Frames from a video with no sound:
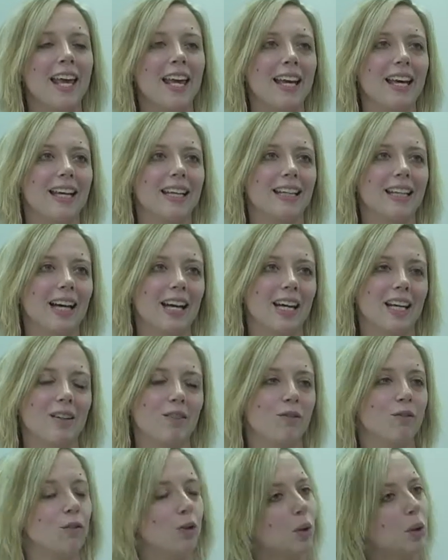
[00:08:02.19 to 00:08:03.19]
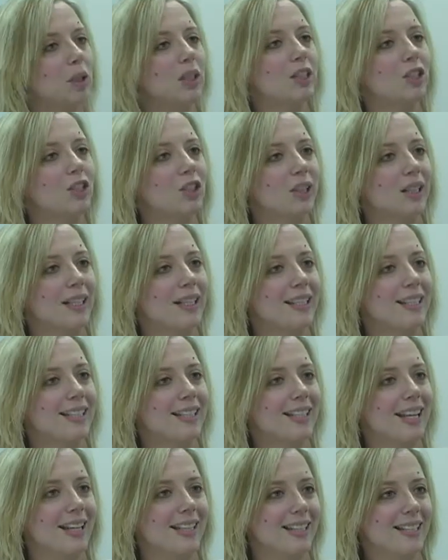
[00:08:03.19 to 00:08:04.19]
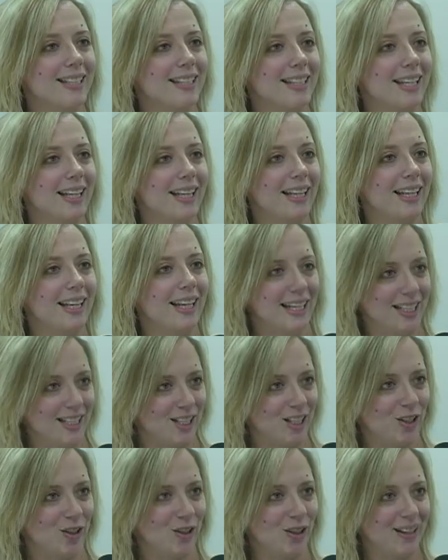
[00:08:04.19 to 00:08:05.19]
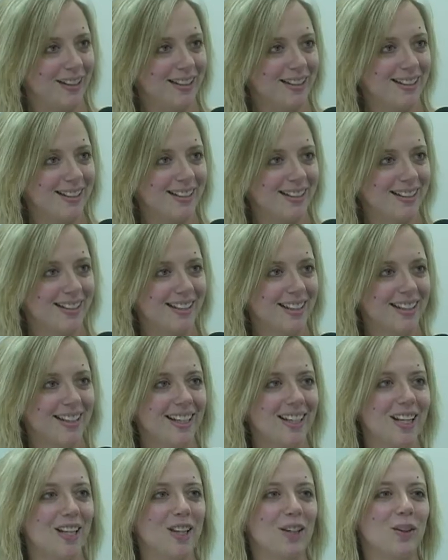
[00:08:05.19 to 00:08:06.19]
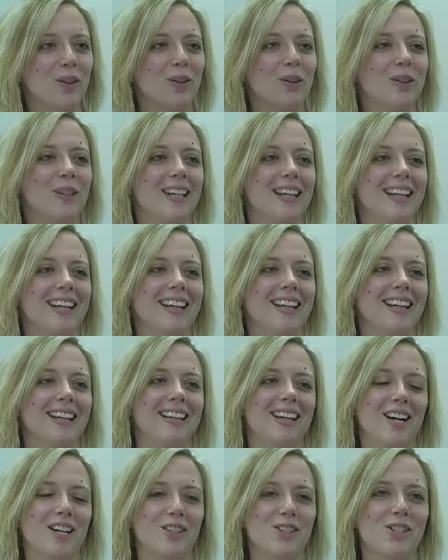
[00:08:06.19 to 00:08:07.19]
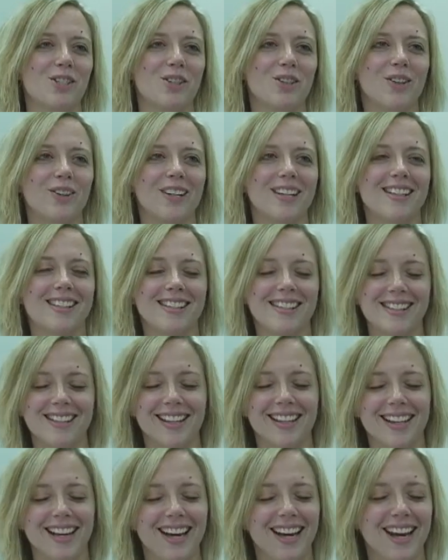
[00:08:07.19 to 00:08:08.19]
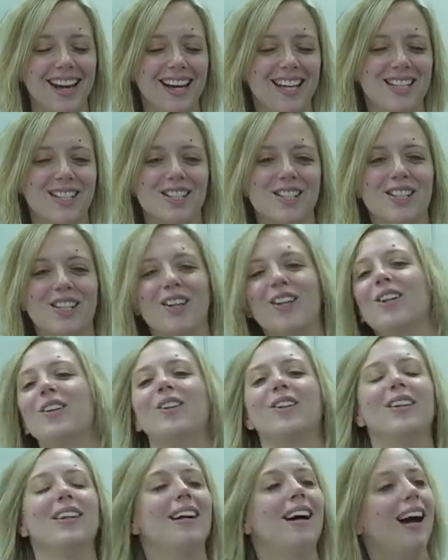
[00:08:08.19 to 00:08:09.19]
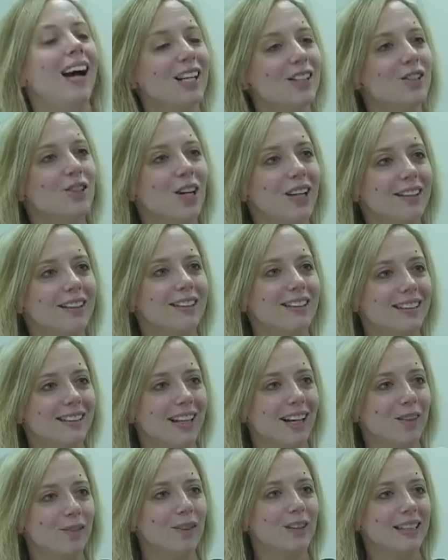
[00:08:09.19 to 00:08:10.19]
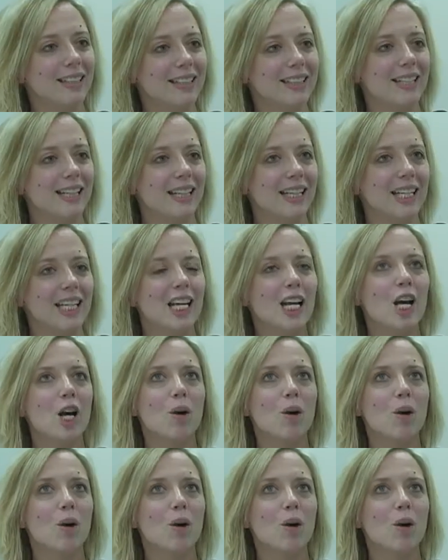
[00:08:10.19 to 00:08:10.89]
And I foolishly decided to take 18 credits, including an honors course. And so I struggled, I really did.